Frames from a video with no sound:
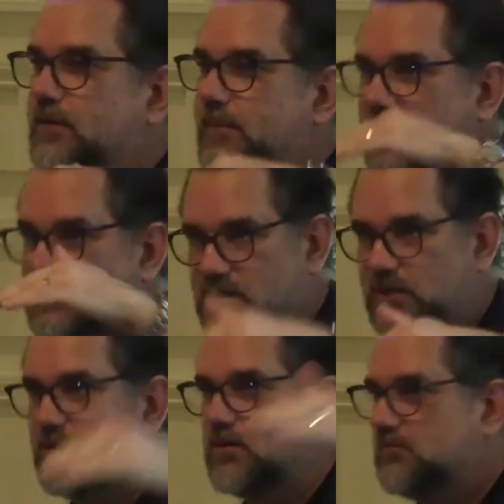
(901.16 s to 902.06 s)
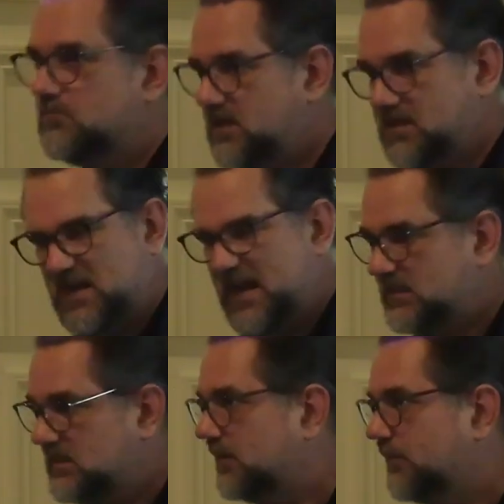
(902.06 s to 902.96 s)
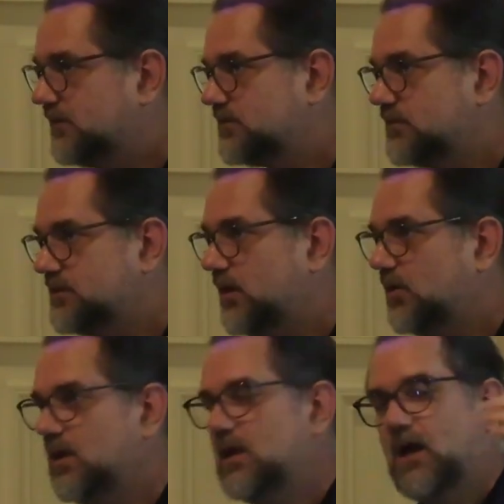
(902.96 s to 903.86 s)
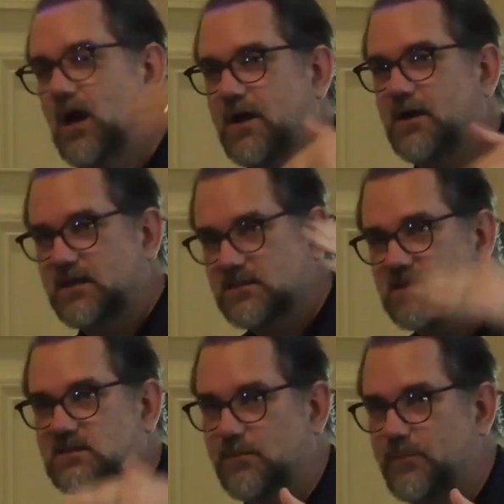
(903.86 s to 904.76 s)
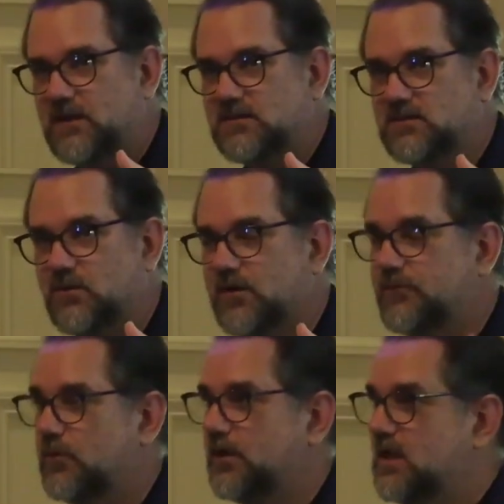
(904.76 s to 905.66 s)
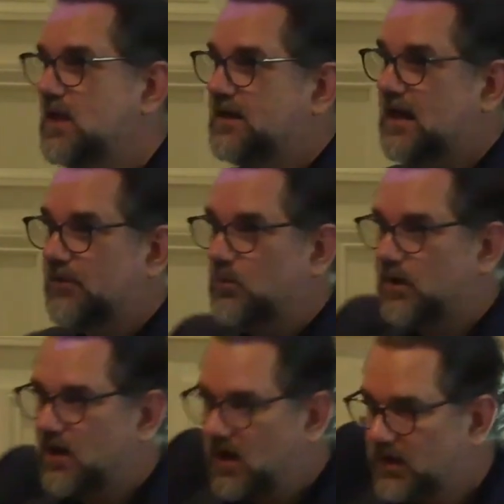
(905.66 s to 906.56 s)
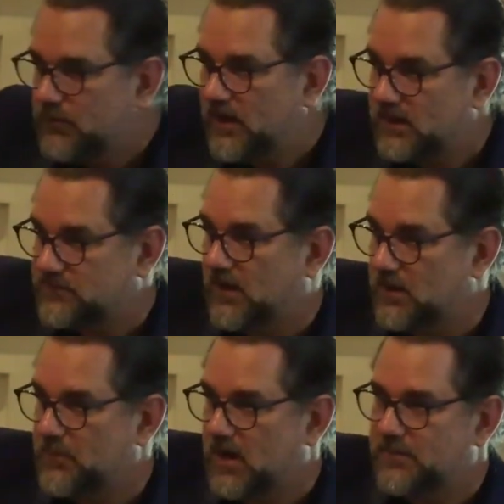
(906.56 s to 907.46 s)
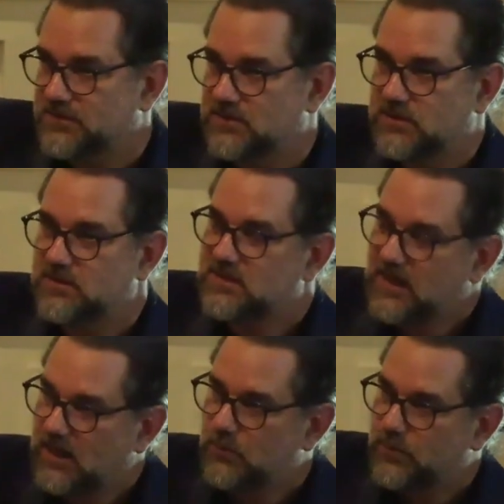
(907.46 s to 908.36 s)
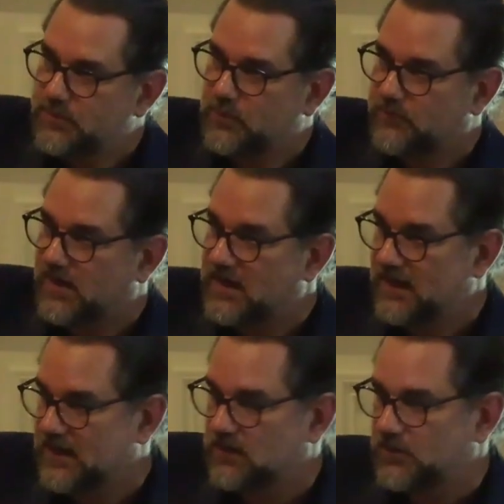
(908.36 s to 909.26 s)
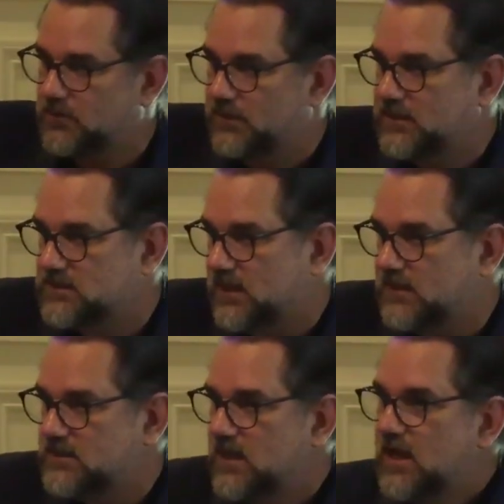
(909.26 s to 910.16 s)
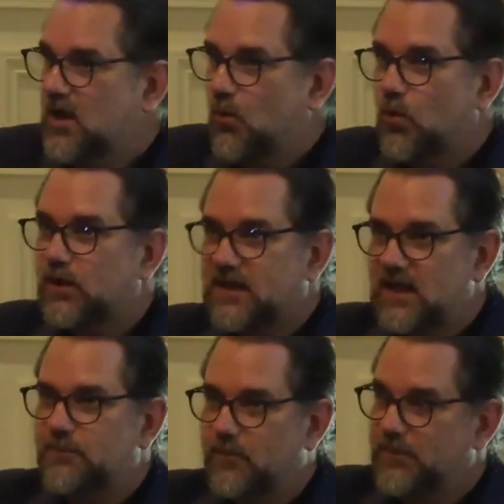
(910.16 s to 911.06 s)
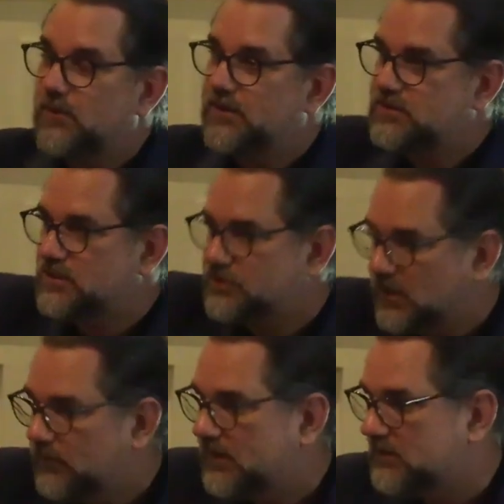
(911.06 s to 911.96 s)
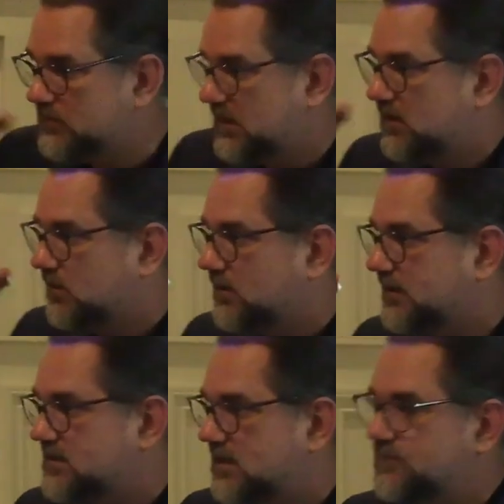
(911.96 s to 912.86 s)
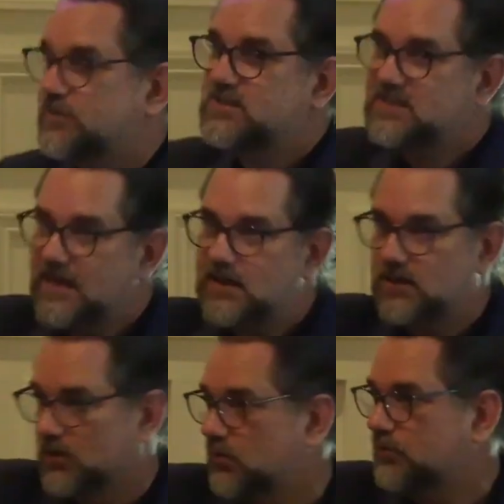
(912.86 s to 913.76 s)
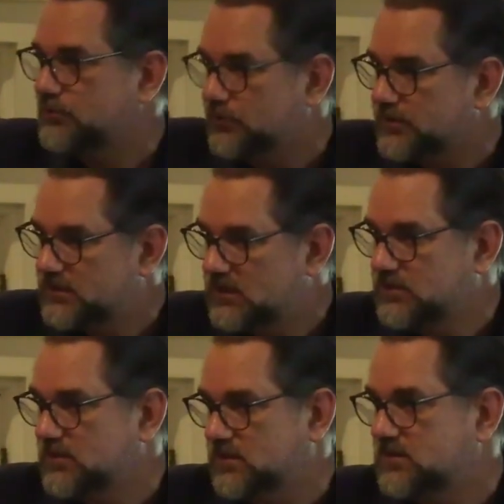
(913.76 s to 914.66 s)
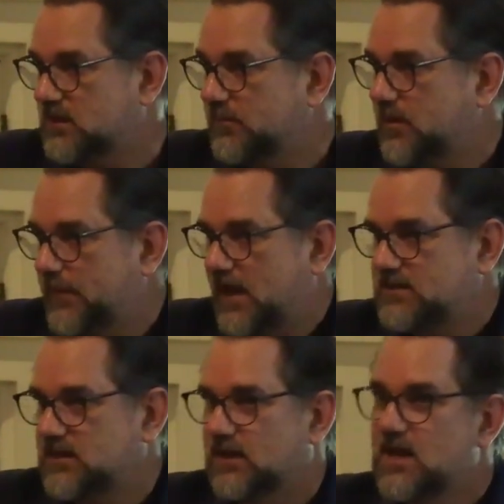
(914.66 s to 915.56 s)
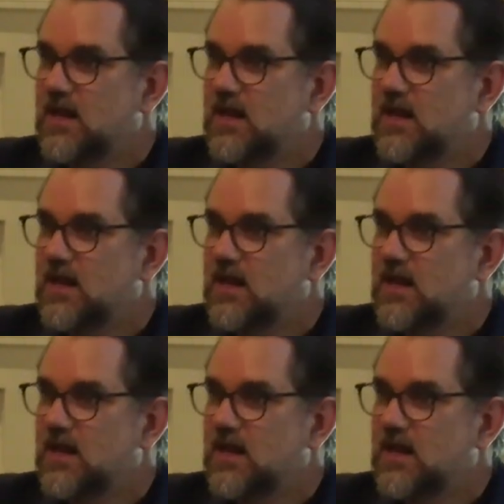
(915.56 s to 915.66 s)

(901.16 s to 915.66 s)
the past year, 18 months or so on a consistent basis going forward. Now, the 100x value proposition is, can we provide analytical insights or capabilities to generate those analytical insights for state and local jurisdictions in some capacity?